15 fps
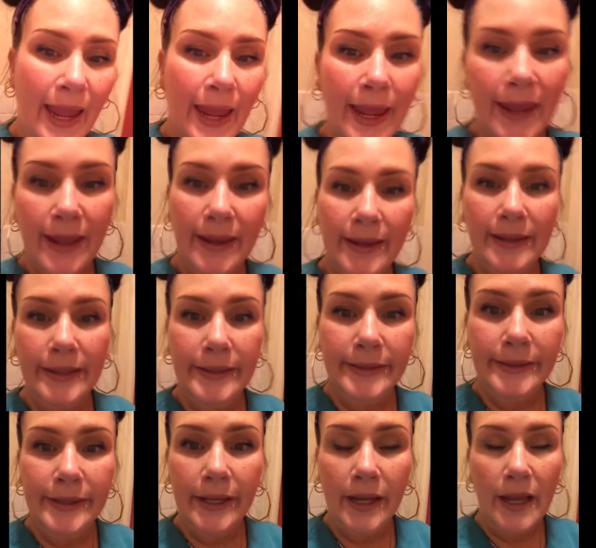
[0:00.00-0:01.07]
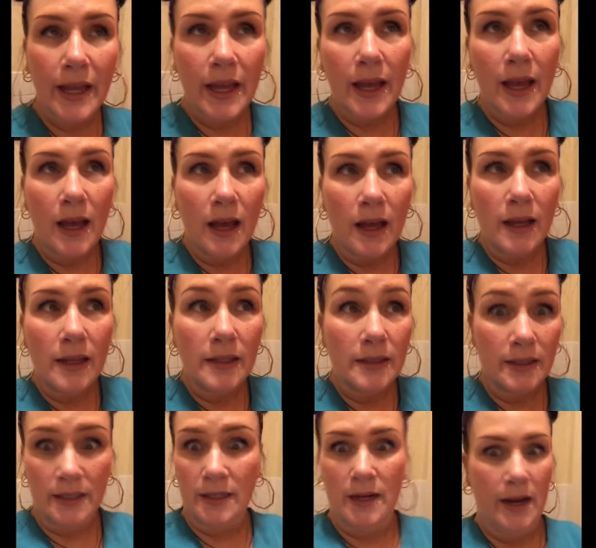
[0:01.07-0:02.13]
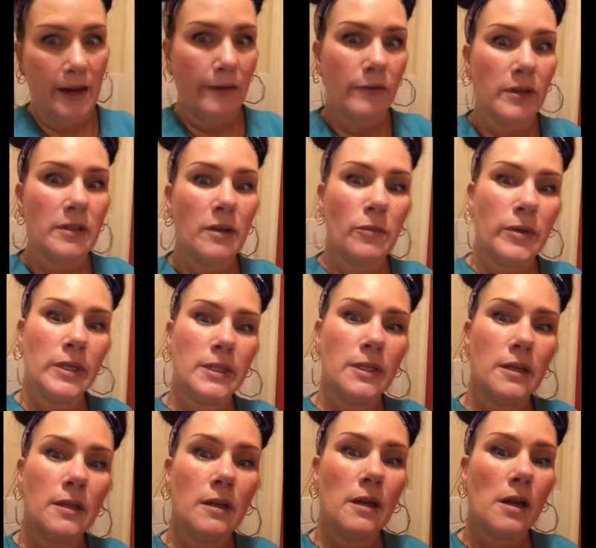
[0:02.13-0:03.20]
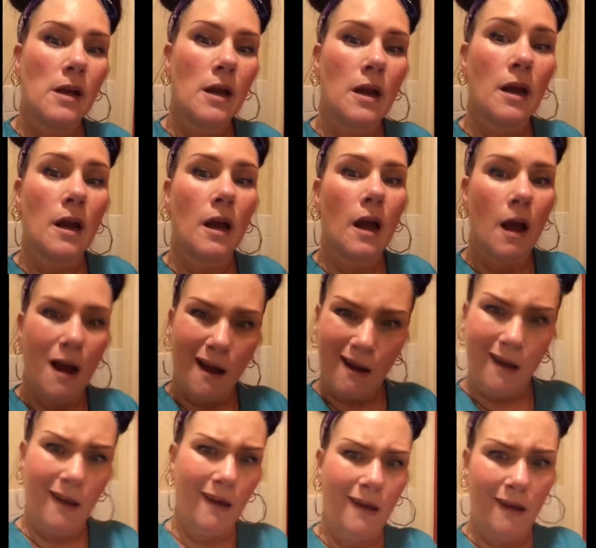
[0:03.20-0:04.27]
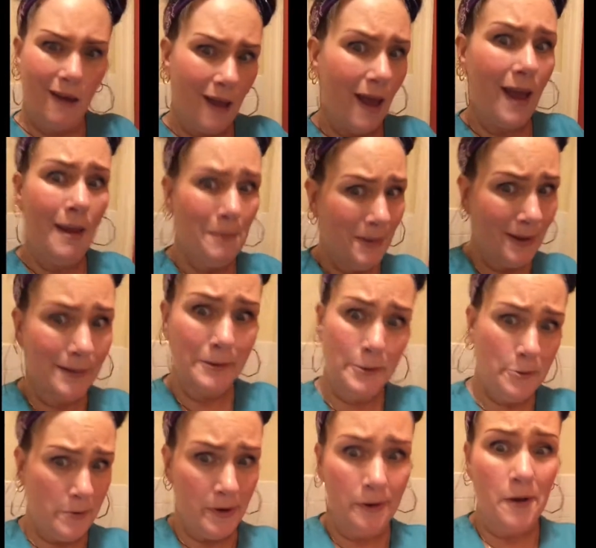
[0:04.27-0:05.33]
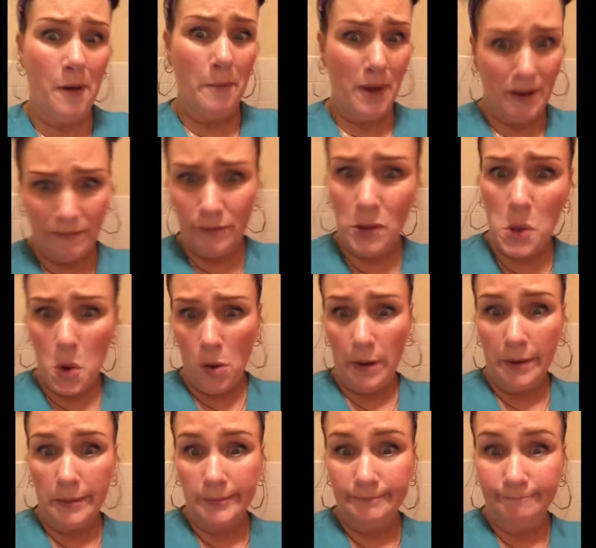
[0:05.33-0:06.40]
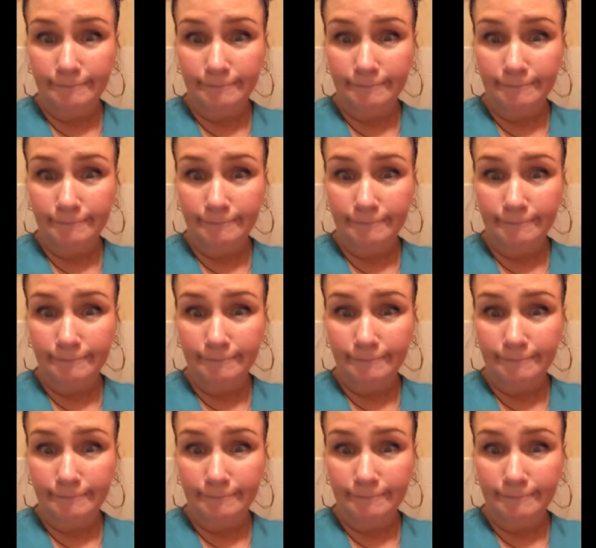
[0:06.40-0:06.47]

and tonight for some reason I'm getting to work on my floor.